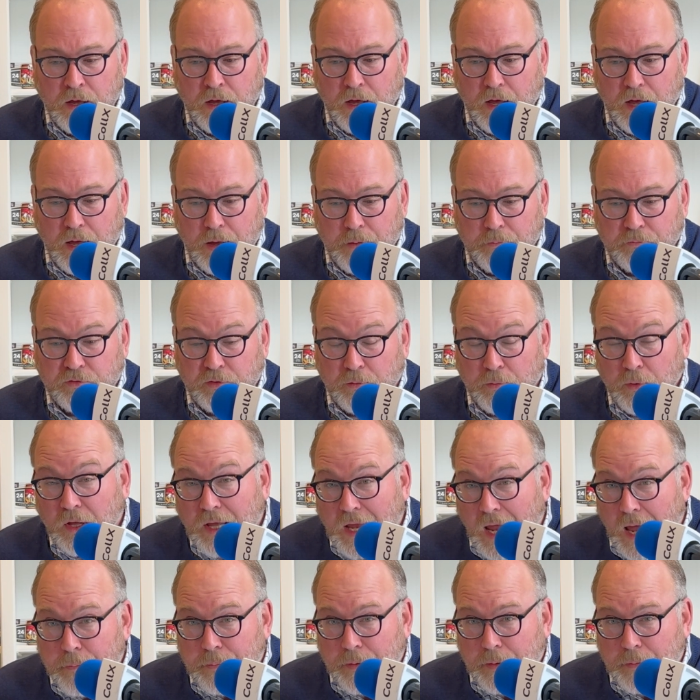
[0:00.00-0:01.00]
So I'm
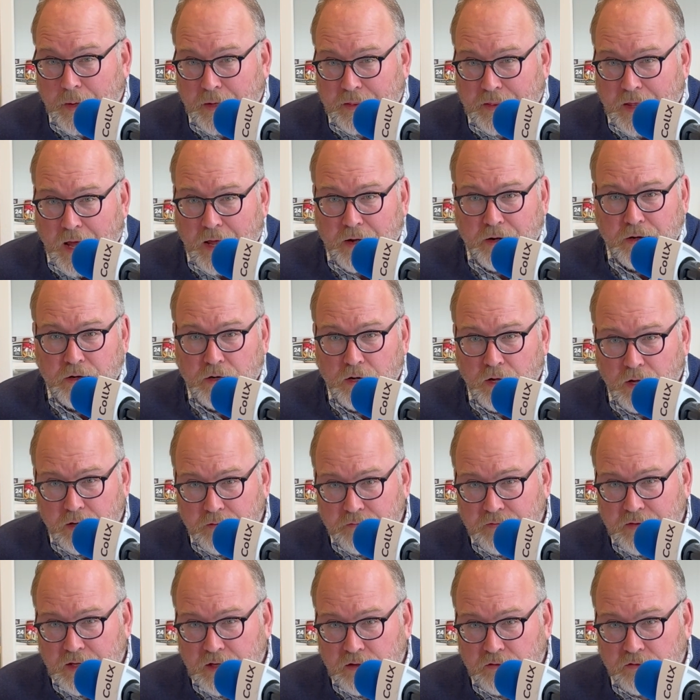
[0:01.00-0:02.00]
really happy about that. None
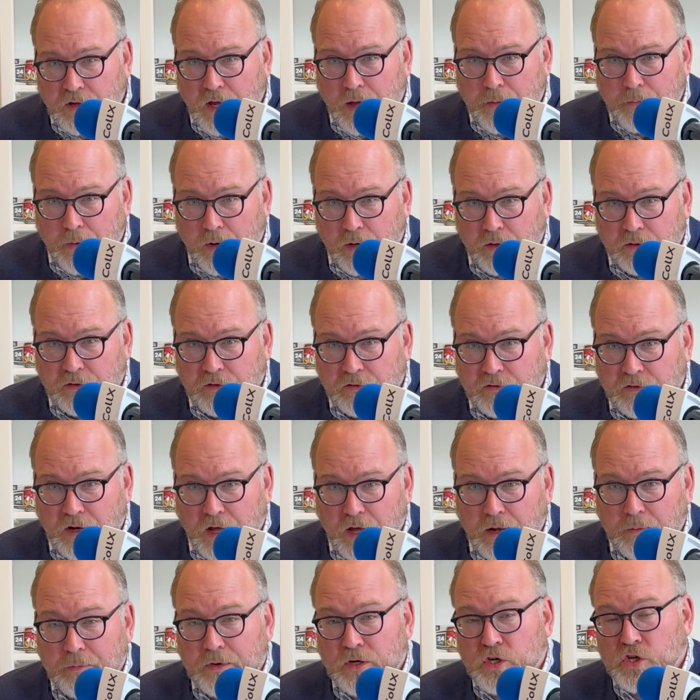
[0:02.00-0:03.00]
of these got marked as
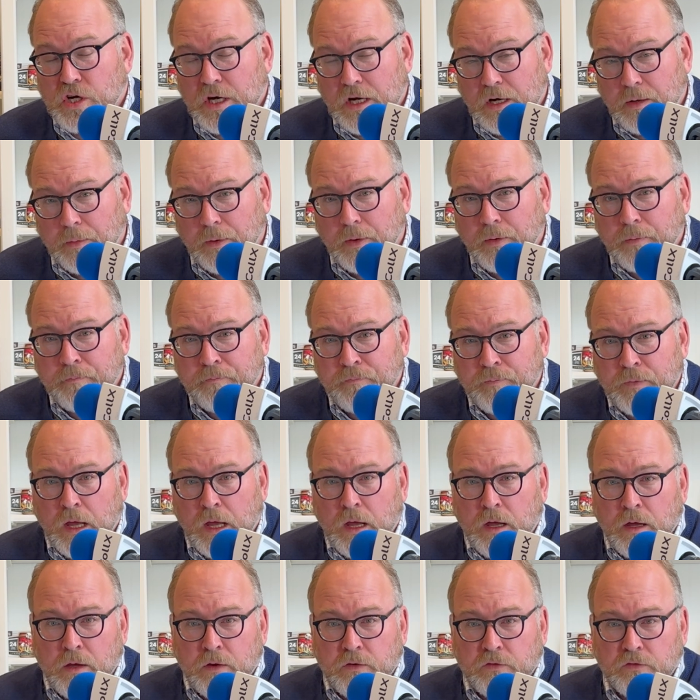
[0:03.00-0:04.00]
non-machinable.
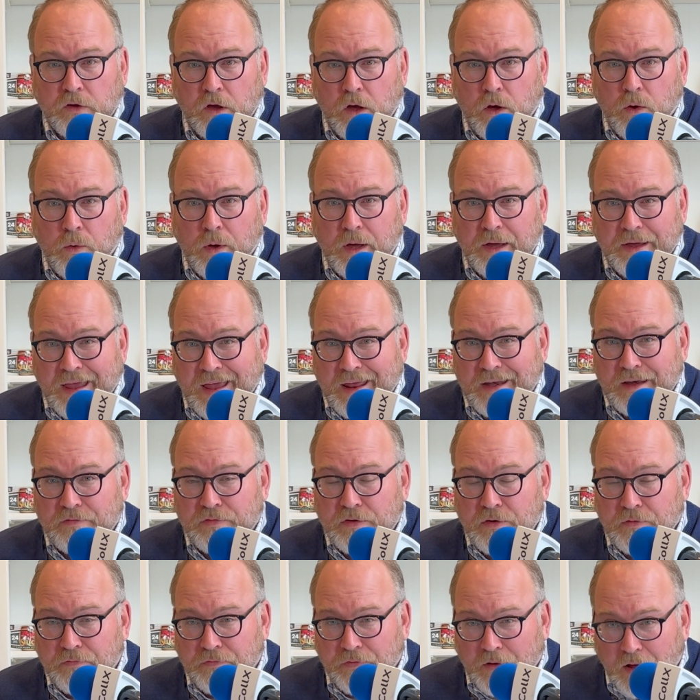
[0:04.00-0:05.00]
So again,
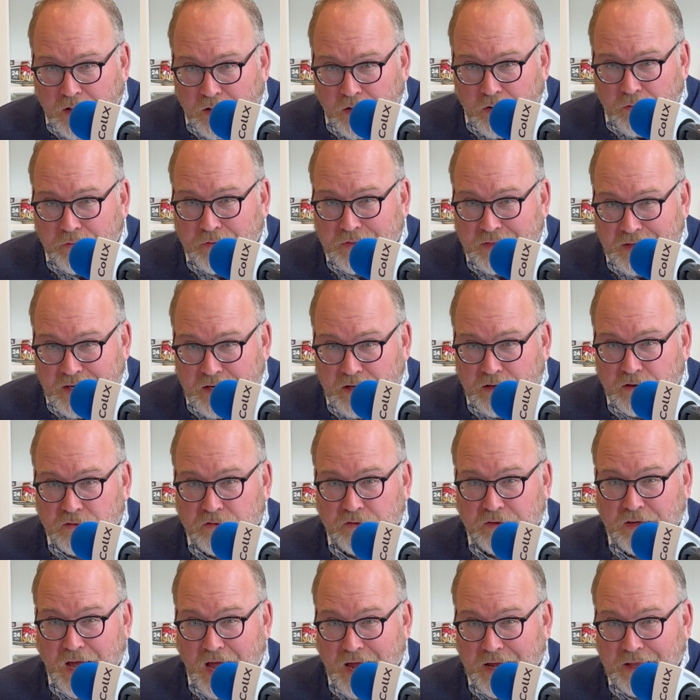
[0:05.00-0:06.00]
if you follow
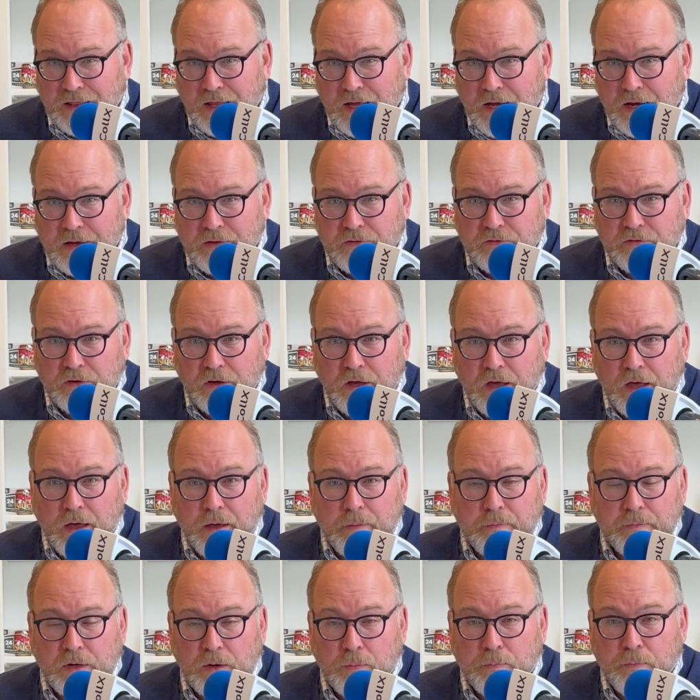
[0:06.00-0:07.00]
these guidelines,
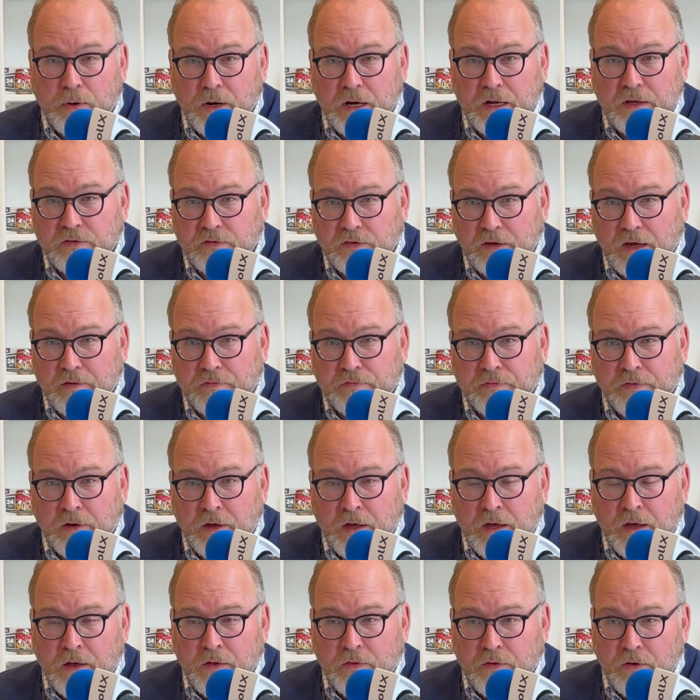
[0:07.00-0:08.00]
you're pretty safe.
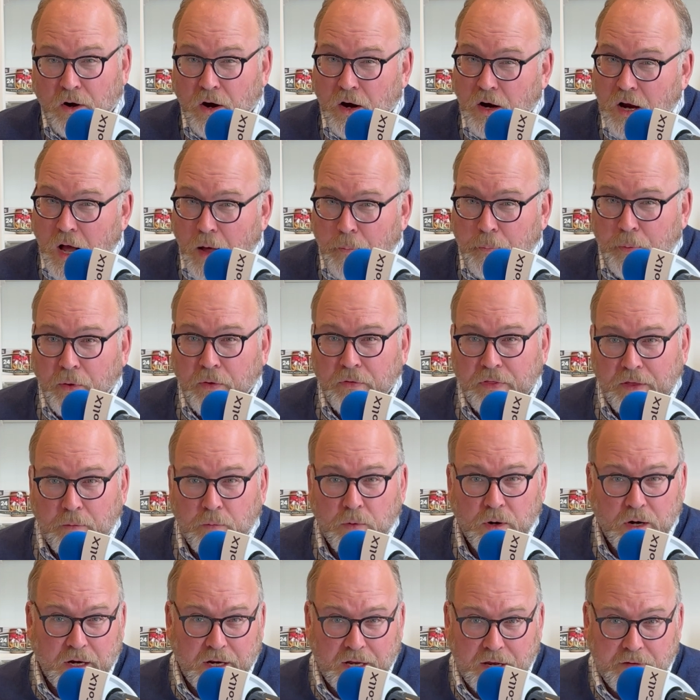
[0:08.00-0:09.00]
There are a couple that
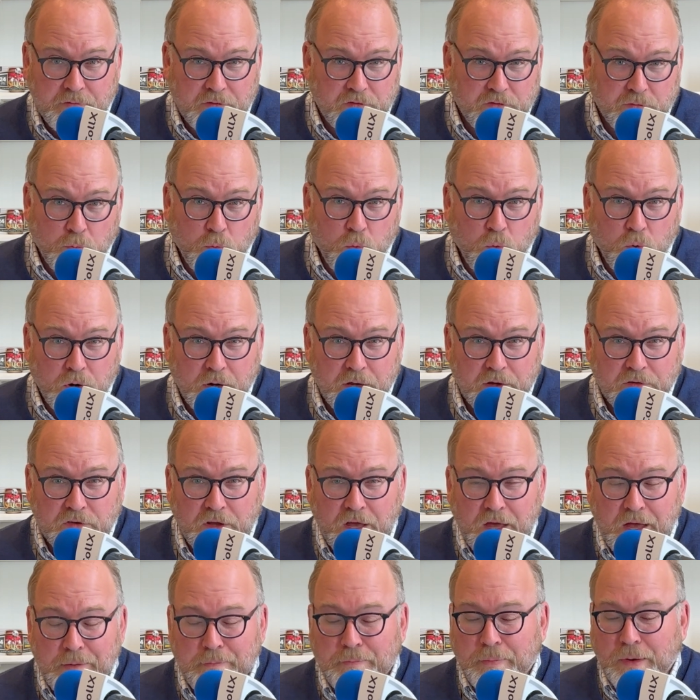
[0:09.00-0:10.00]
we're going to give you some warnings
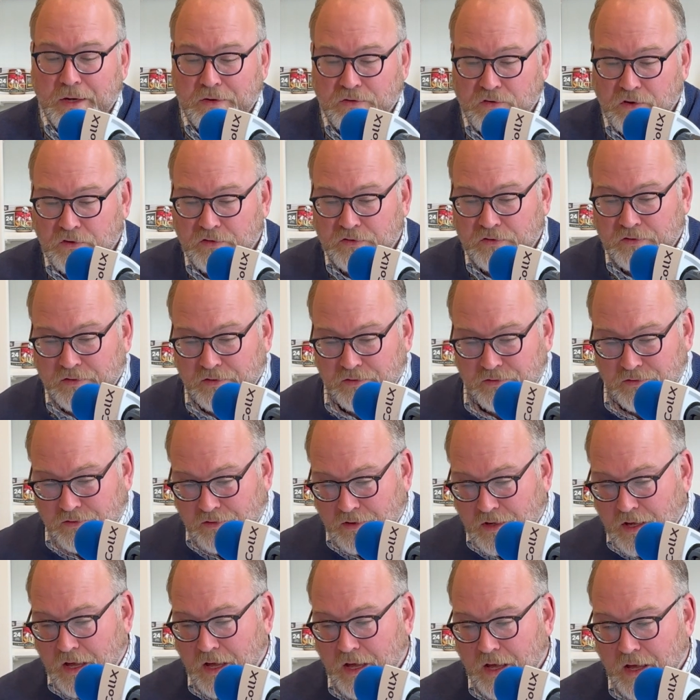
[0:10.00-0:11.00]
on, but just
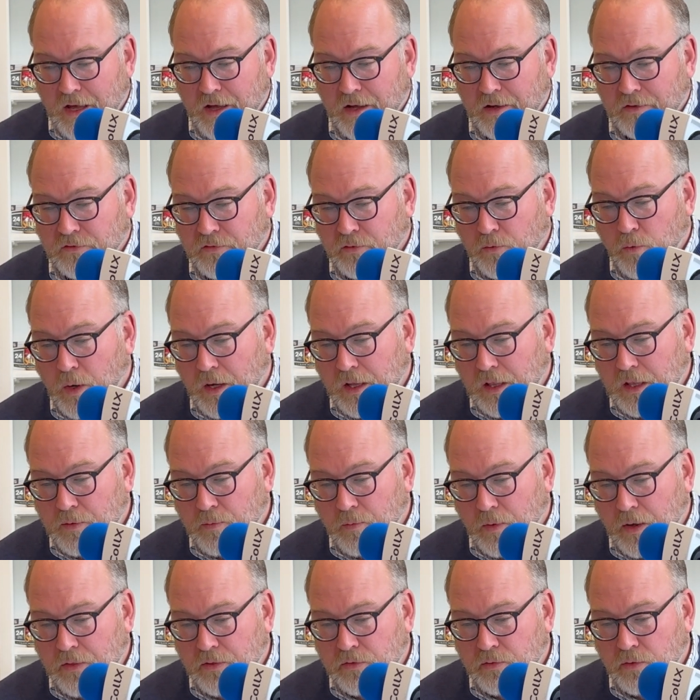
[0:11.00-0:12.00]
to quickly
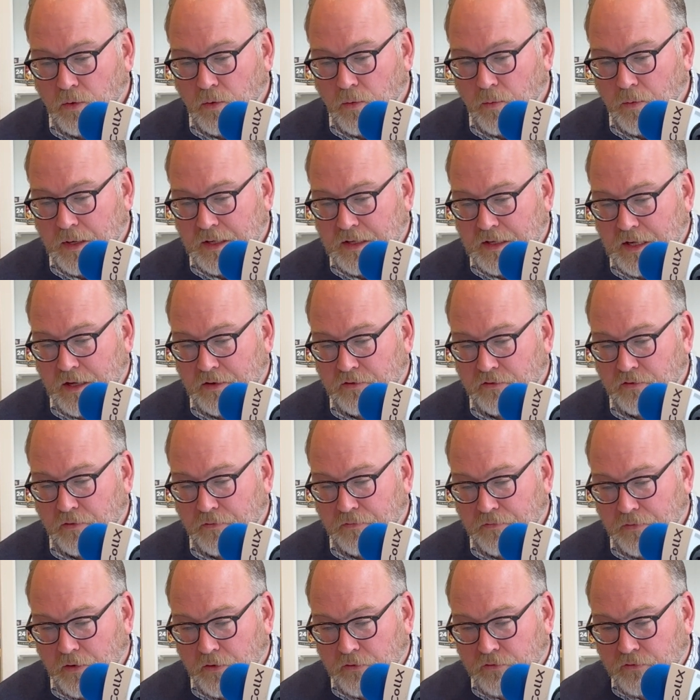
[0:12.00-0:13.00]
run through what we did. So
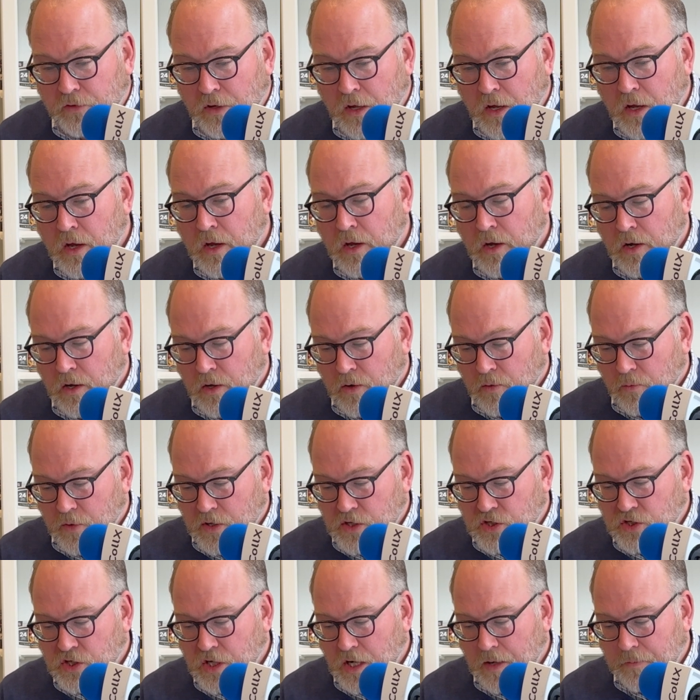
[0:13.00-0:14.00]
first, we
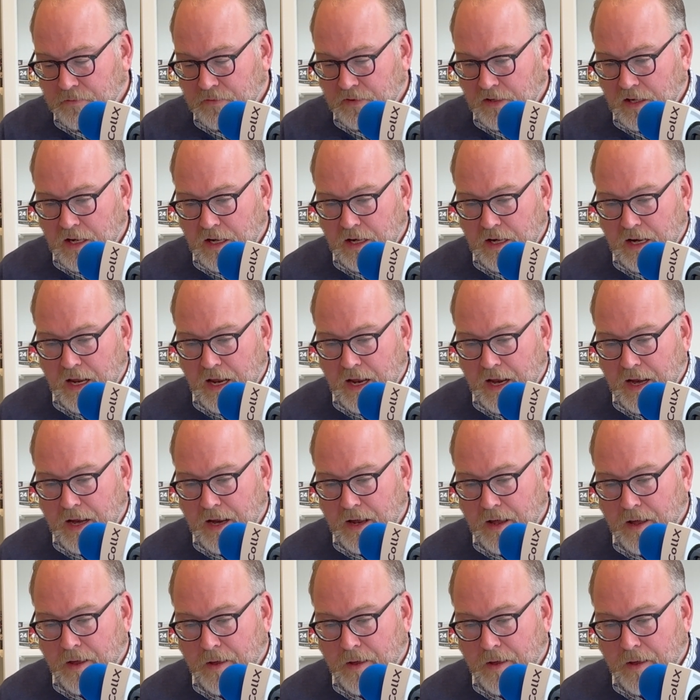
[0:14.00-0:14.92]
shipped in a